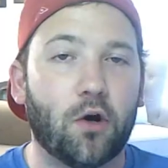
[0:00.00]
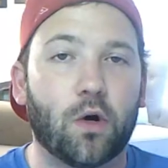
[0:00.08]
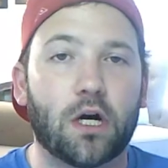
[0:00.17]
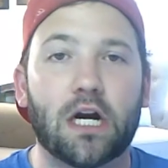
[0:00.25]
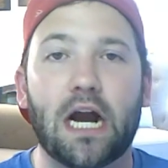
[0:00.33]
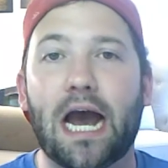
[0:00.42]

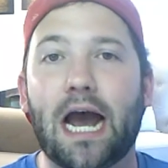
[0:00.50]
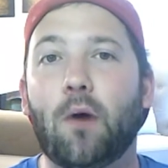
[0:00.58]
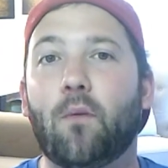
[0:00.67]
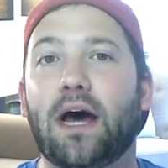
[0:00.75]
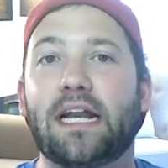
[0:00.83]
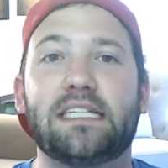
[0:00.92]
horror. I
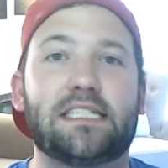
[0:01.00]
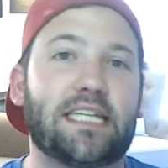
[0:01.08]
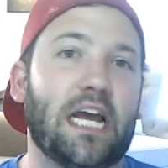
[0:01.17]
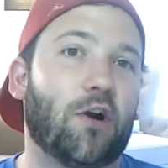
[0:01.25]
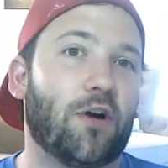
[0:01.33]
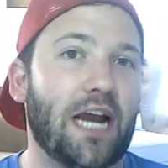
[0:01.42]
want it
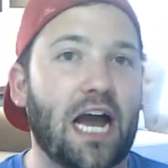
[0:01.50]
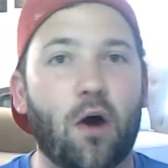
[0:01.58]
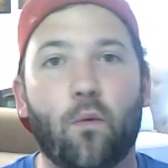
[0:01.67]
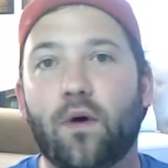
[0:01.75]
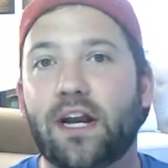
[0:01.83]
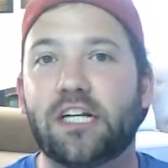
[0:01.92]
scary. I
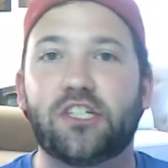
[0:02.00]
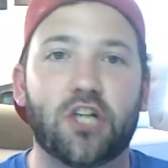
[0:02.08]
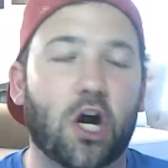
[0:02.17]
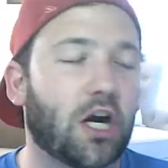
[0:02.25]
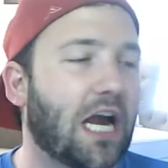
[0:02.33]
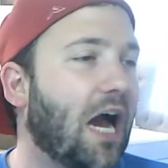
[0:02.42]
want it
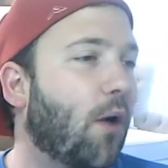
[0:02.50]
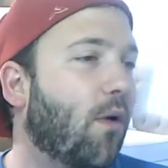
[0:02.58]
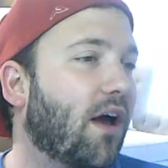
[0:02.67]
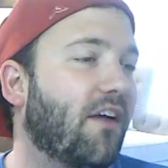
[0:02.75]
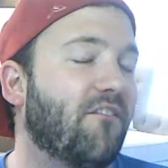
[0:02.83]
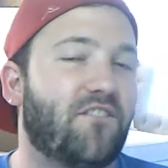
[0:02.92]
dark. I
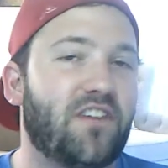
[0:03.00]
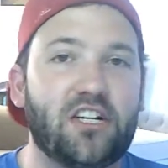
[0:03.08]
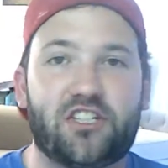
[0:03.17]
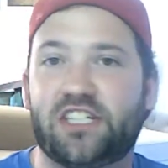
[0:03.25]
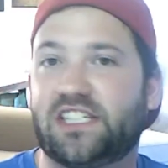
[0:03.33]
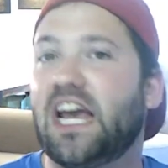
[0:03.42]
want it
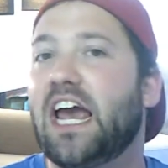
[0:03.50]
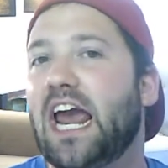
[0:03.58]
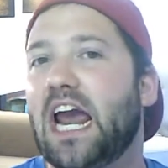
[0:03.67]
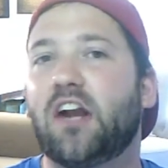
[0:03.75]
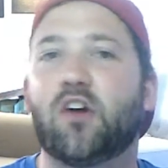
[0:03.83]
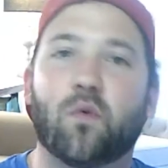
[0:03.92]
vicious
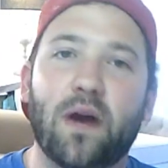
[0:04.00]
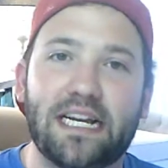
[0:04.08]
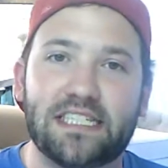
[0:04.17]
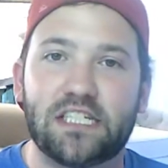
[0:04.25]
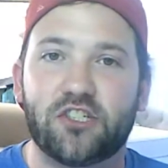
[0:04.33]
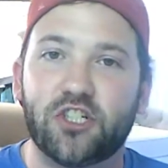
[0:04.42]
and
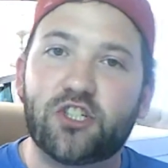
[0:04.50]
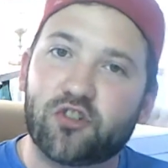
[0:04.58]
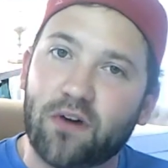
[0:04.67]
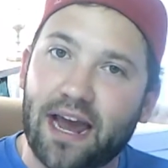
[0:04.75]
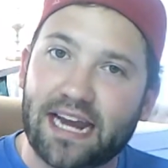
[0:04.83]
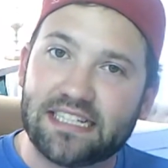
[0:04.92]
crazy. Just
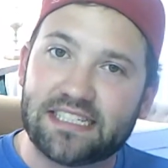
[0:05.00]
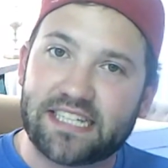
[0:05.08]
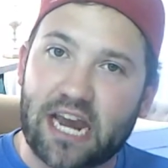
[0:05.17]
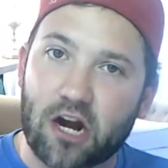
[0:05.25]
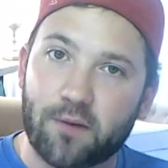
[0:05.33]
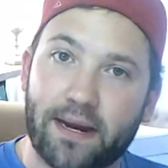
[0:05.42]
try and
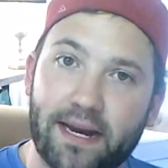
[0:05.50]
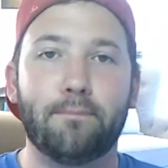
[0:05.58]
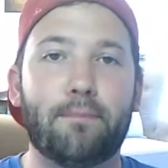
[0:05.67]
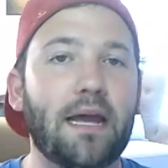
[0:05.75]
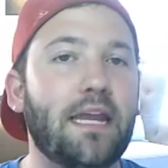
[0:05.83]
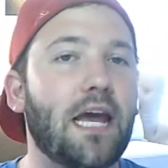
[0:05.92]
scare me.
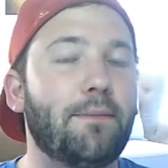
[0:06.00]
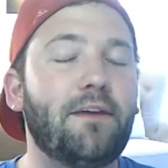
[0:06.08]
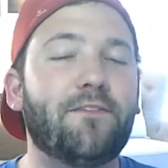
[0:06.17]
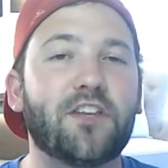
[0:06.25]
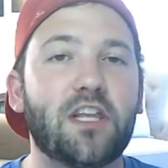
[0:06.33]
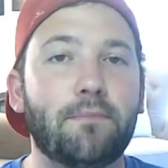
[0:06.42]
But Yummy,
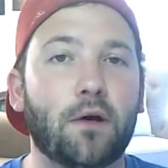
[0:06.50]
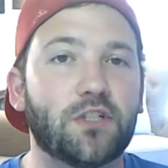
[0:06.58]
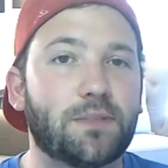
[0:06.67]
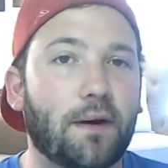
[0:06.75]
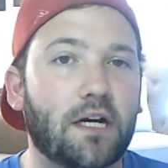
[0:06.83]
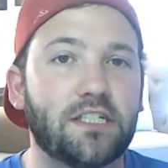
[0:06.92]
for the
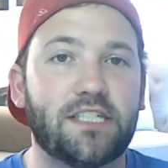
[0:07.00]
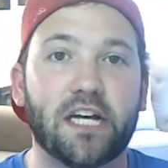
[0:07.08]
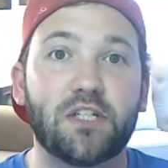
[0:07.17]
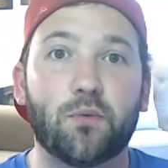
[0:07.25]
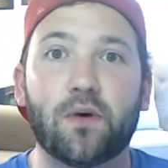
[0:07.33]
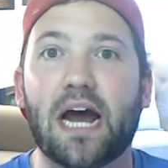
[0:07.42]
most part, does
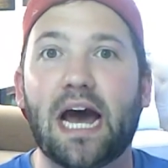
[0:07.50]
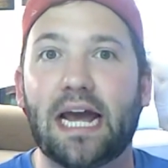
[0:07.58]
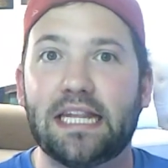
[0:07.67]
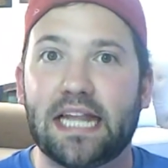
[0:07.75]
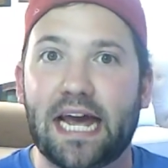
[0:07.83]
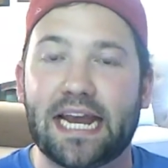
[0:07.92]
what I
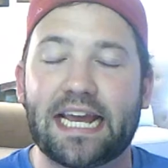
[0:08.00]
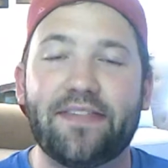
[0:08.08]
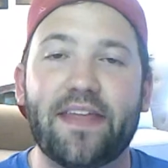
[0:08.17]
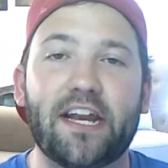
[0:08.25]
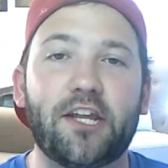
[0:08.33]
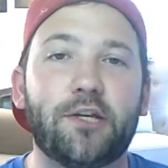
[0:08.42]
like,
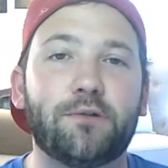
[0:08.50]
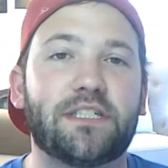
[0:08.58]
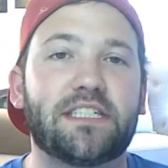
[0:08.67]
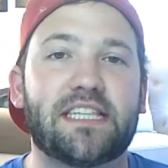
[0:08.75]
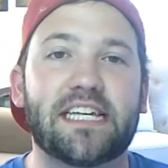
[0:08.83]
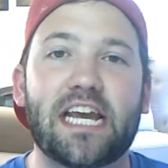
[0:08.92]
and that it
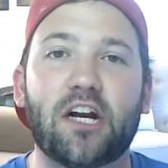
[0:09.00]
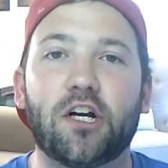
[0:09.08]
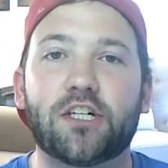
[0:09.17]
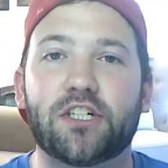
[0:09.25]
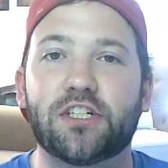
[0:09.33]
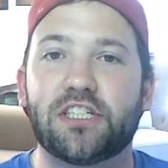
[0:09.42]
uses the
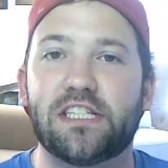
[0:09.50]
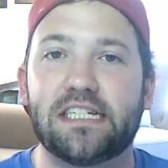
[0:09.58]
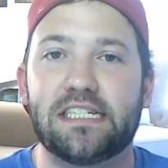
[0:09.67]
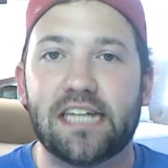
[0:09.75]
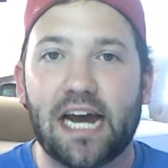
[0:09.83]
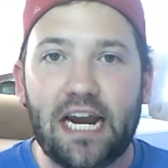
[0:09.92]
characters and the
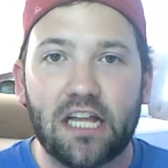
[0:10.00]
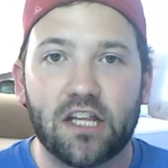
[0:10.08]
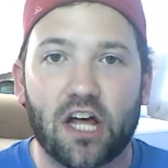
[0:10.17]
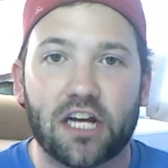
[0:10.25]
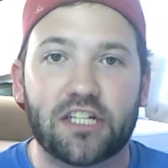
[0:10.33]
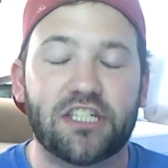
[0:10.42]

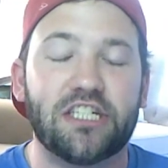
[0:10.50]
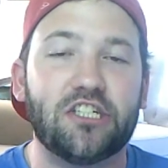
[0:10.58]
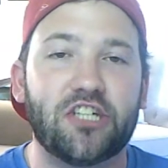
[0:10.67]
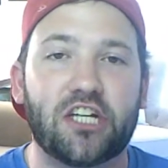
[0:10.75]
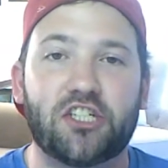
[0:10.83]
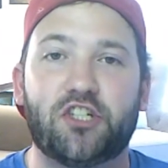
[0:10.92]
dialogue to
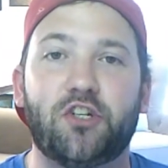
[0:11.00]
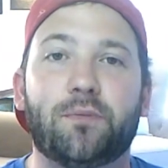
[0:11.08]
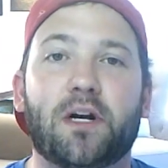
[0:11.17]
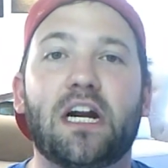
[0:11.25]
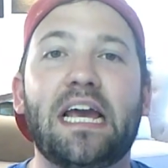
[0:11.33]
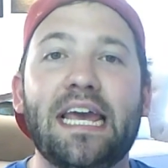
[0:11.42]
inject
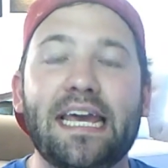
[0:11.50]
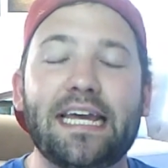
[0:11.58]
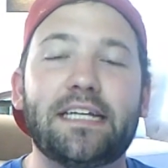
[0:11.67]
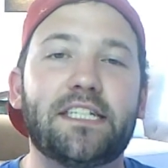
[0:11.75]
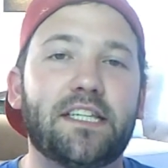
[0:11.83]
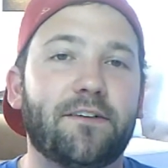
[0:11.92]
humor
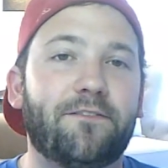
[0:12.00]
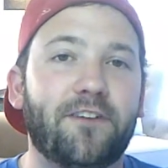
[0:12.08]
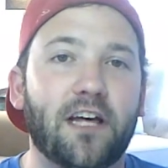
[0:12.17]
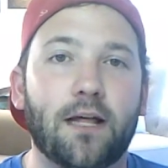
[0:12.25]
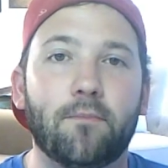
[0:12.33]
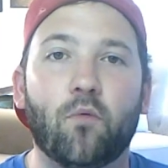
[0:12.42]
into the
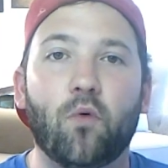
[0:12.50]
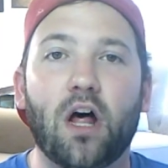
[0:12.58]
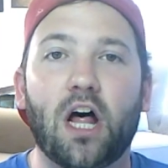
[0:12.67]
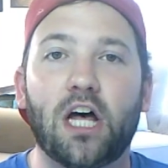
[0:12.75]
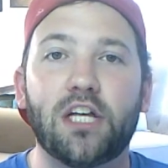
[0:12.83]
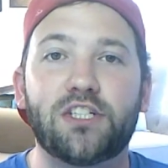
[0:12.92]
film while
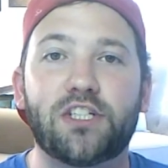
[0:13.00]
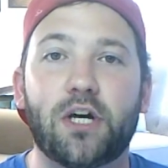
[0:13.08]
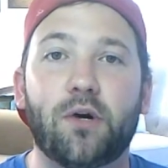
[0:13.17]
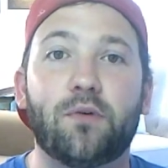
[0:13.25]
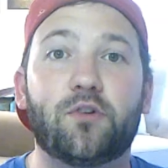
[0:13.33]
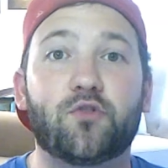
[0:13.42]

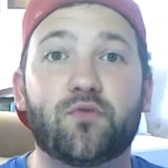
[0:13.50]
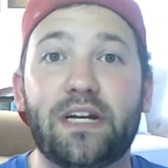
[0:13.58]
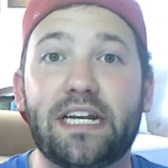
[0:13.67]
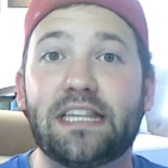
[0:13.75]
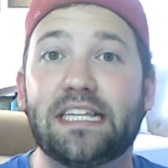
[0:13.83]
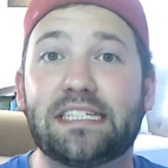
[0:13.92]
also
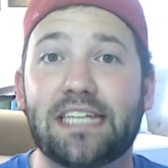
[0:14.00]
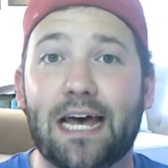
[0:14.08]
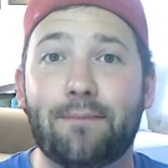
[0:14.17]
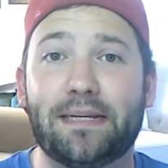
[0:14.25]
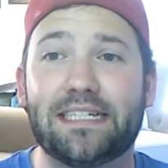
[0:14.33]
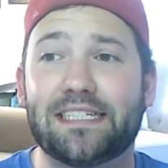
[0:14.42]
treating the
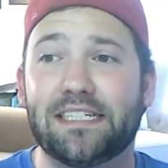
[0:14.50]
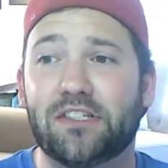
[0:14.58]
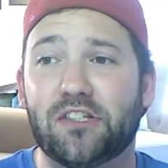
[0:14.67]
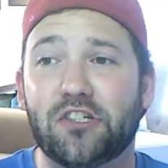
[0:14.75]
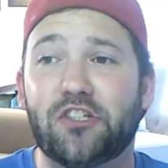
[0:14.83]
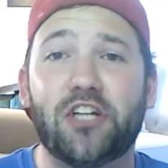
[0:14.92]
zombies
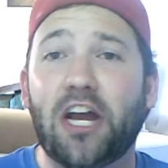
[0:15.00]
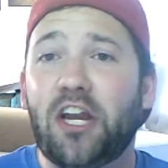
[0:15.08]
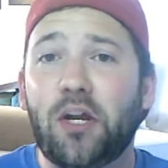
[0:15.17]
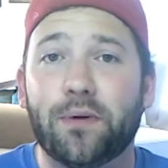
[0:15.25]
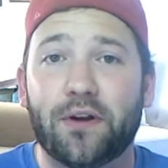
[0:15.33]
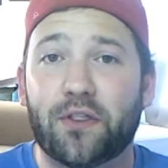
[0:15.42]
as
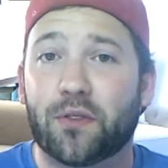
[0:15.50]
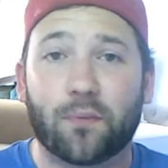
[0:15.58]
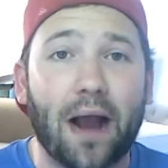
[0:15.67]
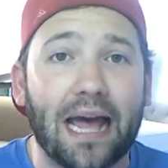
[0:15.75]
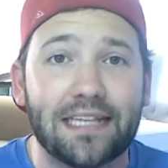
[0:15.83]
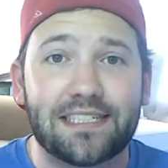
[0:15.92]
genuine
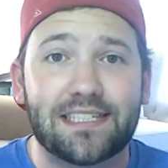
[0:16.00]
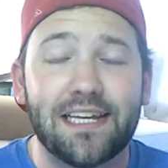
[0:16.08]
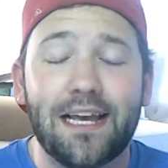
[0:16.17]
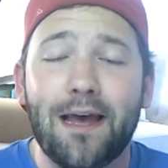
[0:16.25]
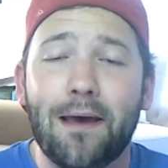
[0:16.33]
threats.